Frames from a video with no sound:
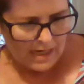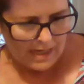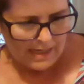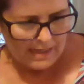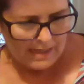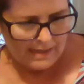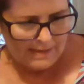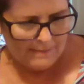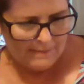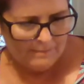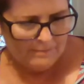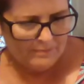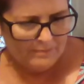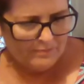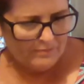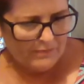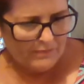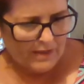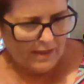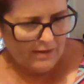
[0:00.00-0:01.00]
um,
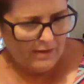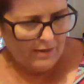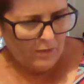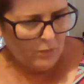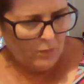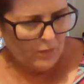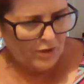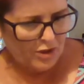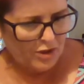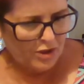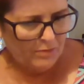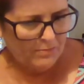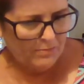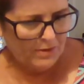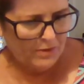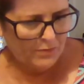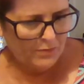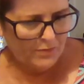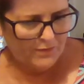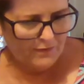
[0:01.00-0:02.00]
which can
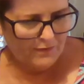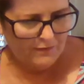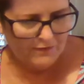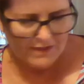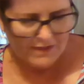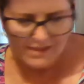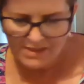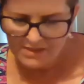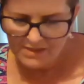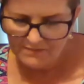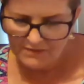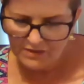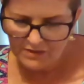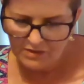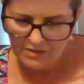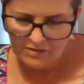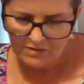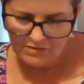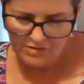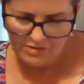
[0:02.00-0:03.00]
be used for
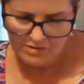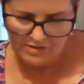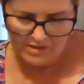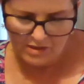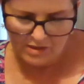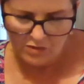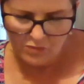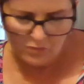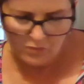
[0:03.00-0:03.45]
festivals, dog